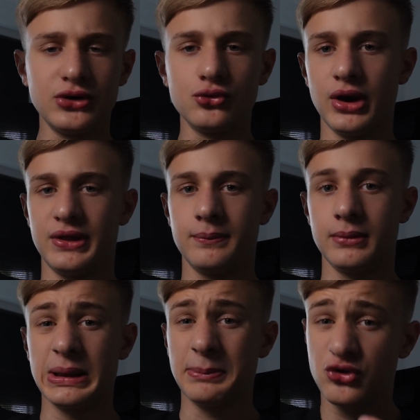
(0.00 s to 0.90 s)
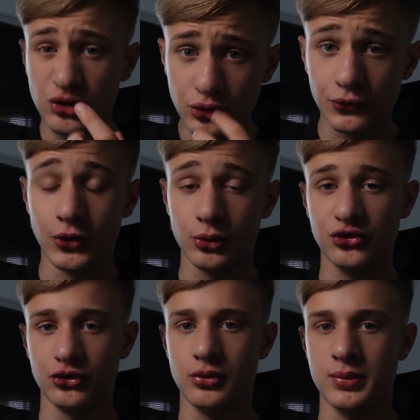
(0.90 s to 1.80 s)
then do that. But you need to
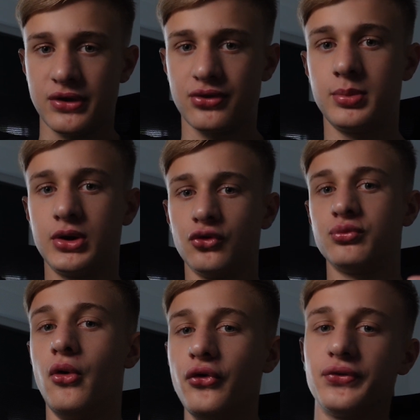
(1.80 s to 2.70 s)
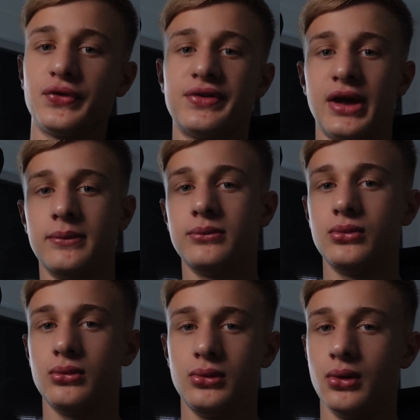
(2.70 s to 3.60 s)
focus on your breath, because most of the time,
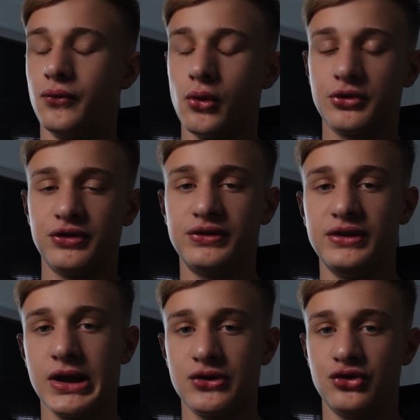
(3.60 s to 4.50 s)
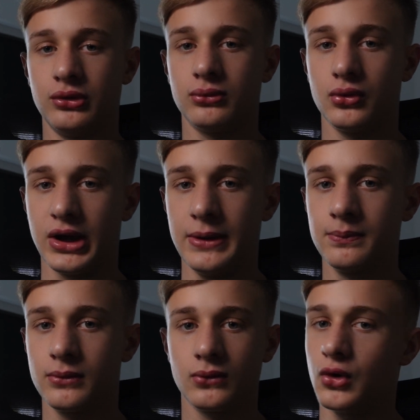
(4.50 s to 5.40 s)
your focus is detaching, okay?
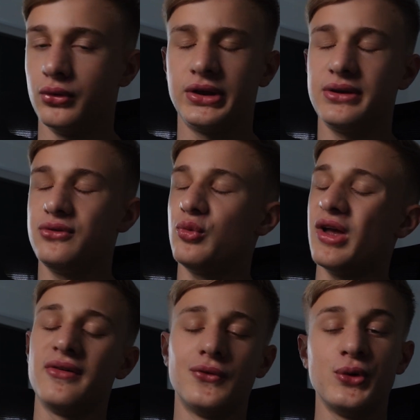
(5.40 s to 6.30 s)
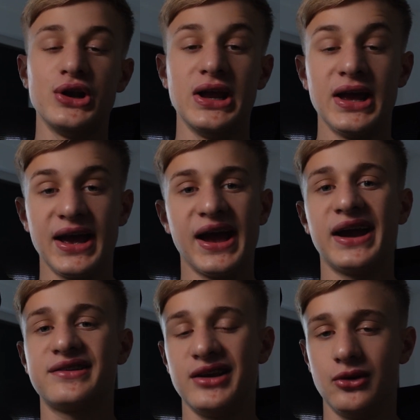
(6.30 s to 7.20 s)
On that, we have a really
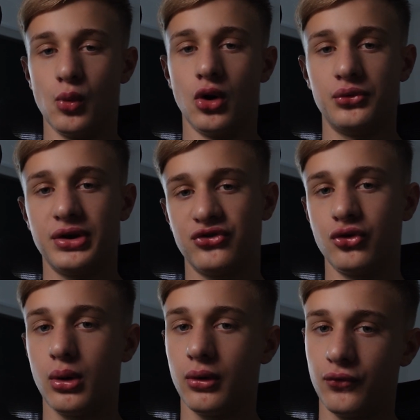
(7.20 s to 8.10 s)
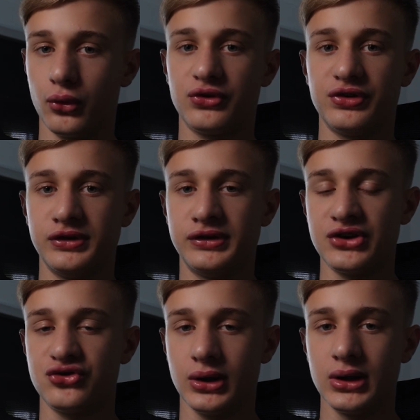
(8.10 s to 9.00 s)
hectic world, and so our focus is
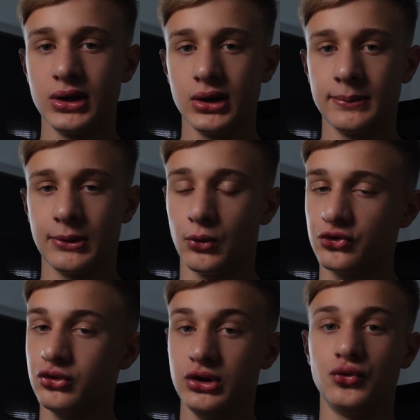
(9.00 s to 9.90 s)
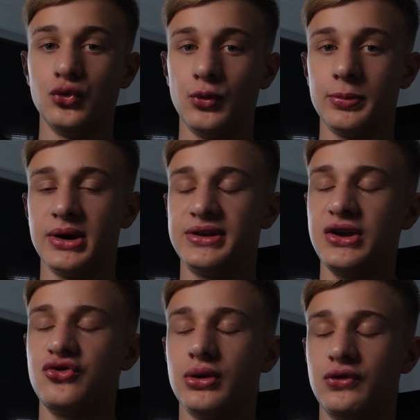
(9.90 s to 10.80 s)
detaching. But what you need to do with
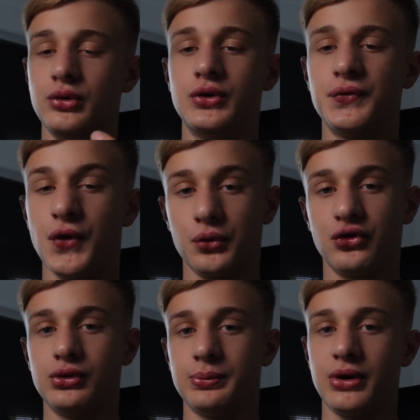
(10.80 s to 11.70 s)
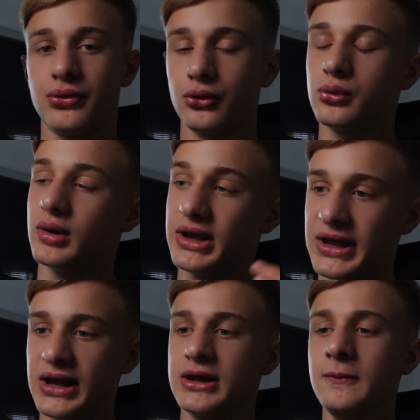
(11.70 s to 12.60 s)
meditation is you need to focus on your breath. So you're
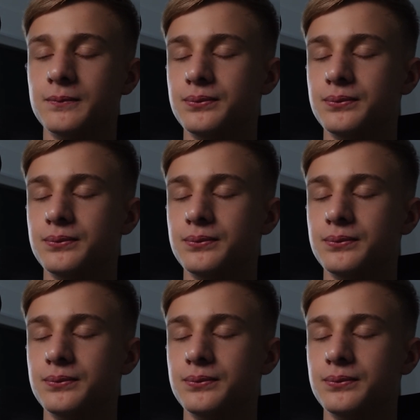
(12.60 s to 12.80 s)
inhaling,